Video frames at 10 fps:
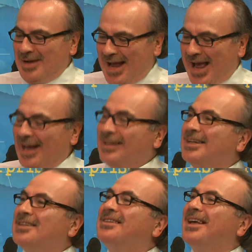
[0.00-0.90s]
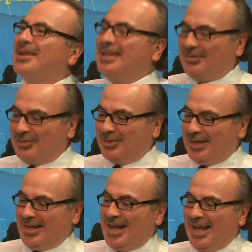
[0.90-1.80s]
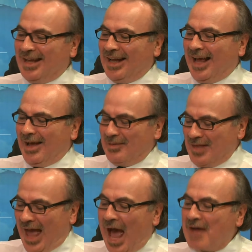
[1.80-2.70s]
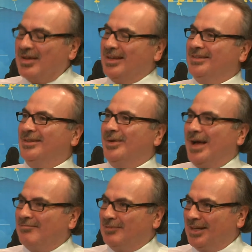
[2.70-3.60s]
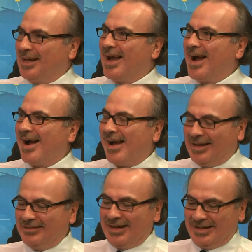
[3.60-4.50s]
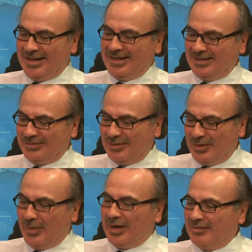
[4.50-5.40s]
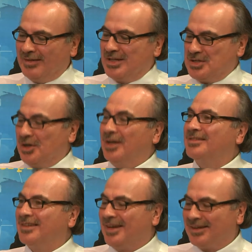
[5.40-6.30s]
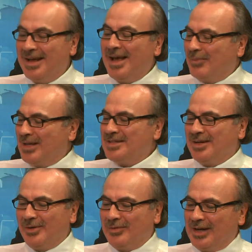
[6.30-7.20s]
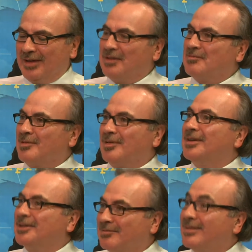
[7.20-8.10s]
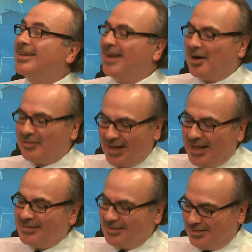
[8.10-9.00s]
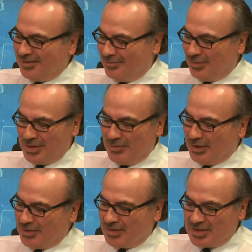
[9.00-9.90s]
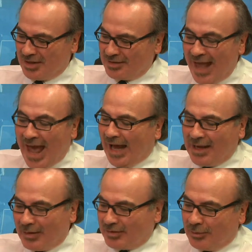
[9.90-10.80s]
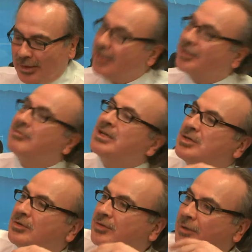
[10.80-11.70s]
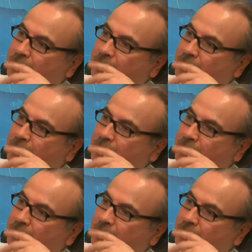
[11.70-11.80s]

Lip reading: the difference between having to run a car and whether it's a choice or not. But as you know, if we're down in rural countries, it often isn't much of a choice. Anyway, some of the other issues.